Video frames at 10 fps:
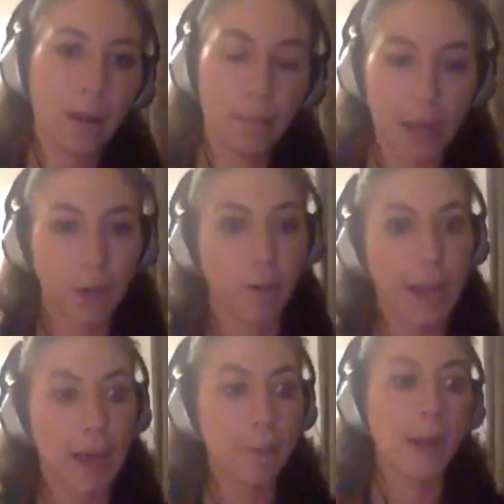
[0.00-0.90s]
mic on the
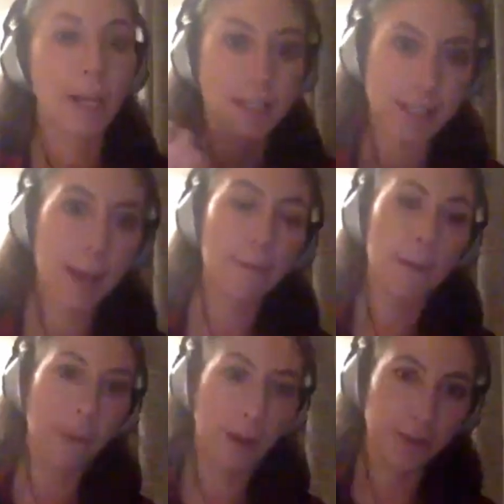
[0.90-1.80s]
camera and a
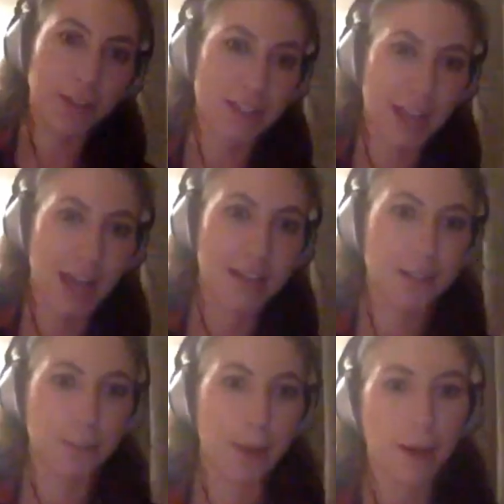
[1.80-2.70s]
separate mic on the
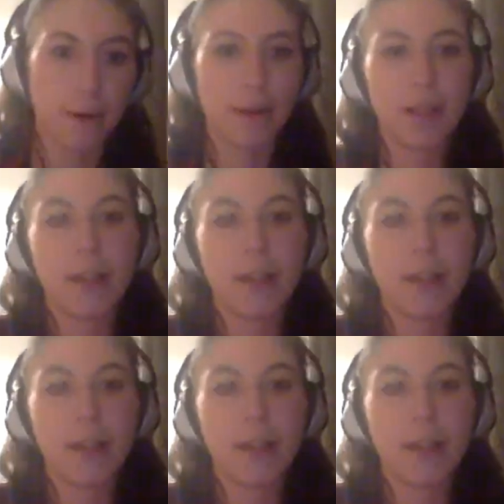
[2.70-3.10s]
stand as well.